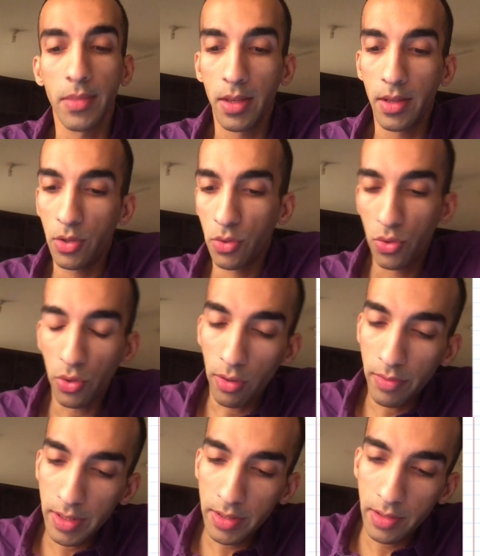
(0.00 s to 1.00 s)
You
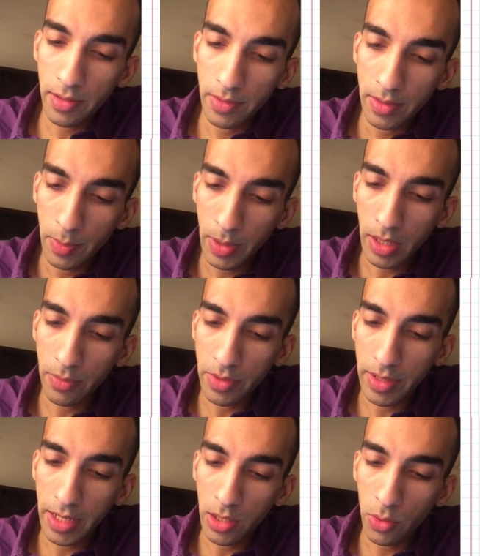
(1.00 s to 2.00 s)
solve this, it becomes
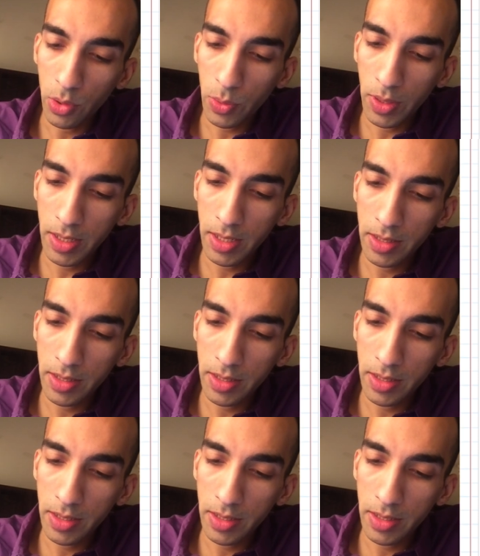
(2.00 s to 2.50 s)
9 over 20,